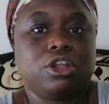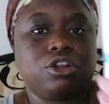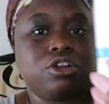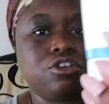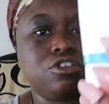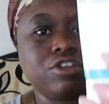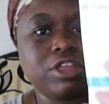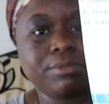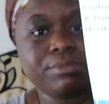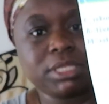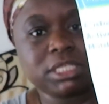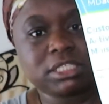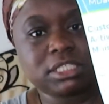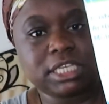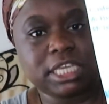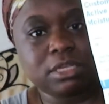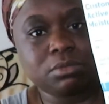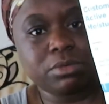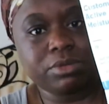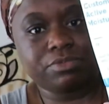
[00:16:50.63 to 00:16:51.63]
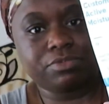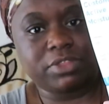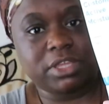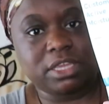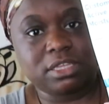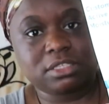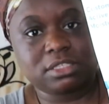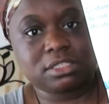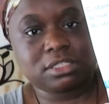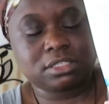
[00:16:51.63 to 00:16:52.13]
cream your skin with
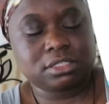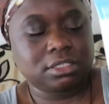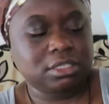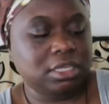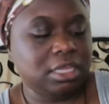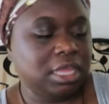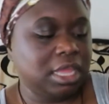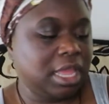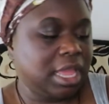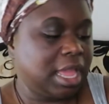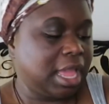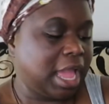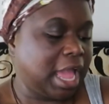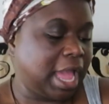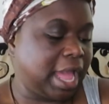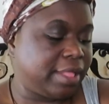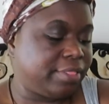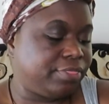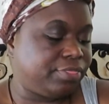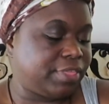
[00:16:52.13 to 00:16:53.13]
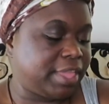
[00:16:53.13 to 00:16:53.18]
this, and